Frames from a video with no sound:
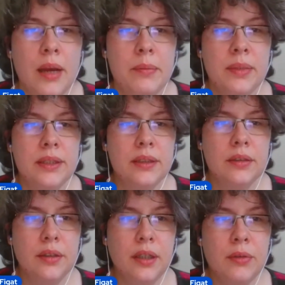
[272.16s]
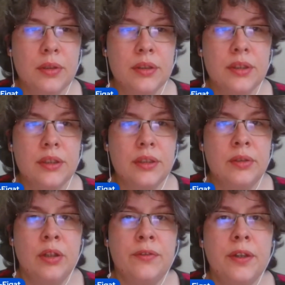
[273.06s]

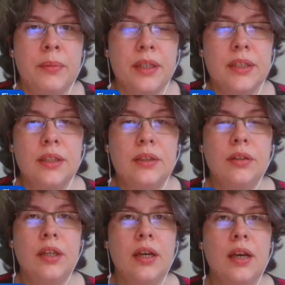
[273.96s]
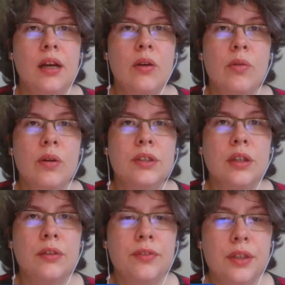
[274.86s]
Northern Macedonia
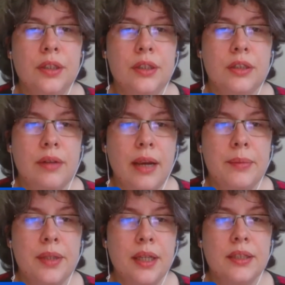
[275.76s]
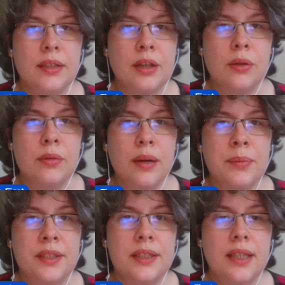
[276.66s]
was often described as a
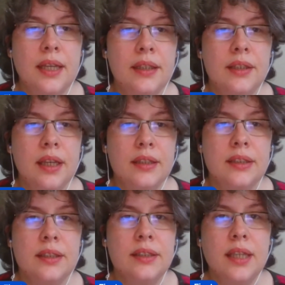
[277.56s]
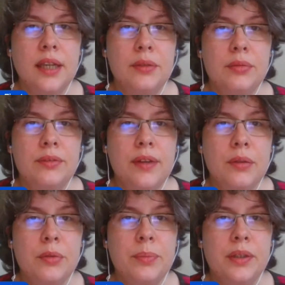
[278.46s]
corrupt state, as a state
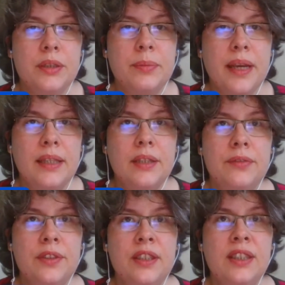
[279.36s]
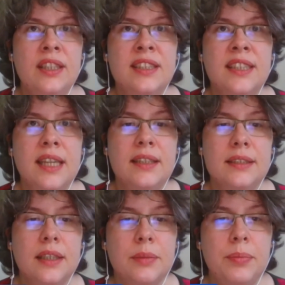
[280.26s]
without perspectives, in the
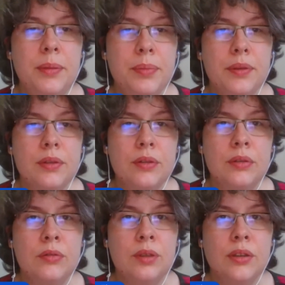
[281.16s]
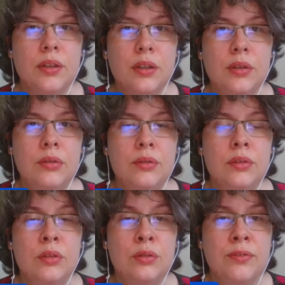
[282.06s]
sense that people who wanted
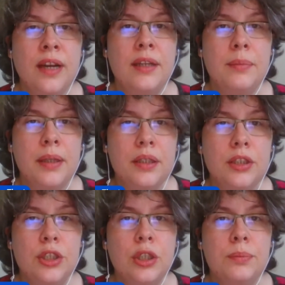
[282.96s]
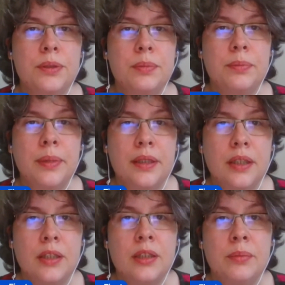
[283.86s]
to find better jobs,
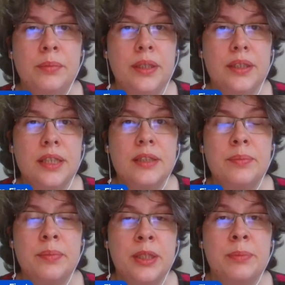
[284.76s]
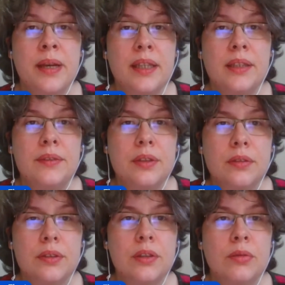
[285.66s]
better business perspectives
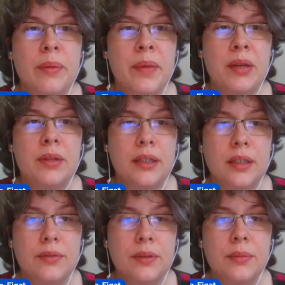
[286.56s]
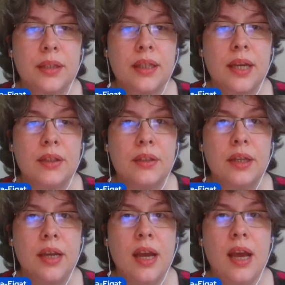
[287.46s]
also migrated from that
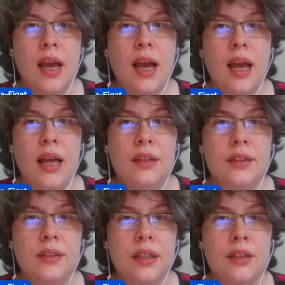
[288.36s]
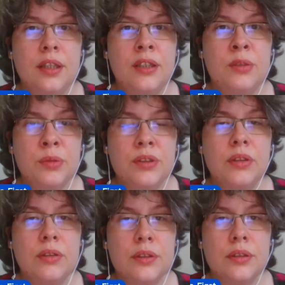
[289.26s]
country, and that this was
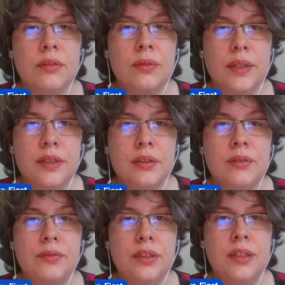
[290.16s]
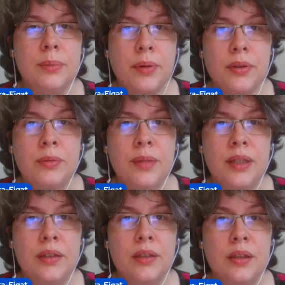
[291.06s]
also the reason of
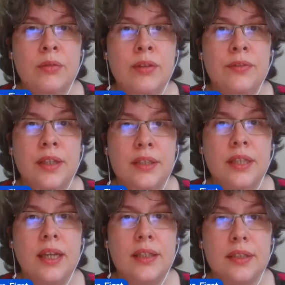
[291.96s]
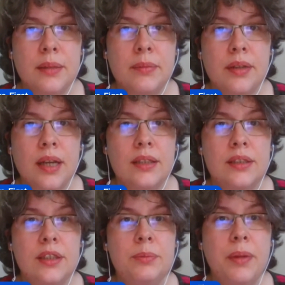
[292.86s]
disappointment with SDSM,
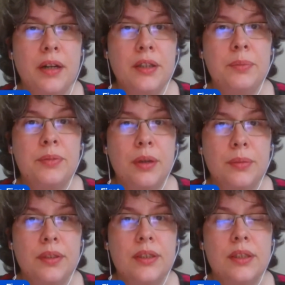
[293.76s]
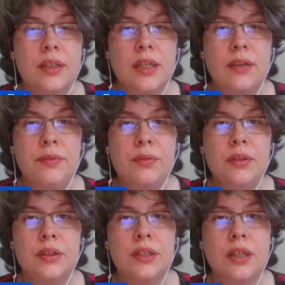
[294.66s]
as this party promised a few
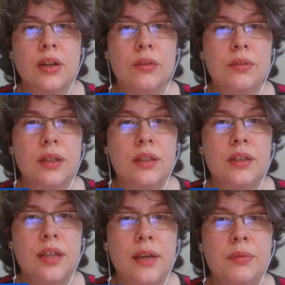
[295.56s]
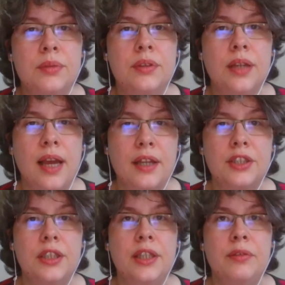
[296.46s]
years ago that they would
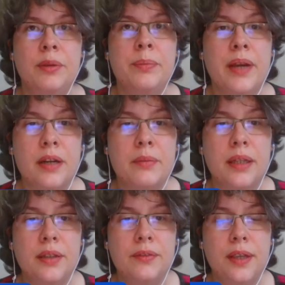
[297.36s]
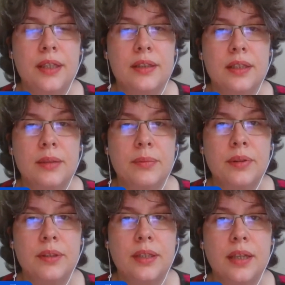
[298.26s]
actually repair many things in
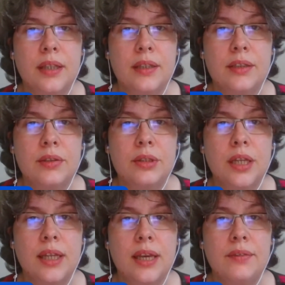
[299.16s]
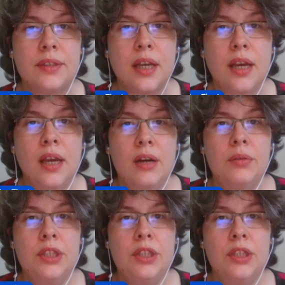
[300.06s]
political and social lives, which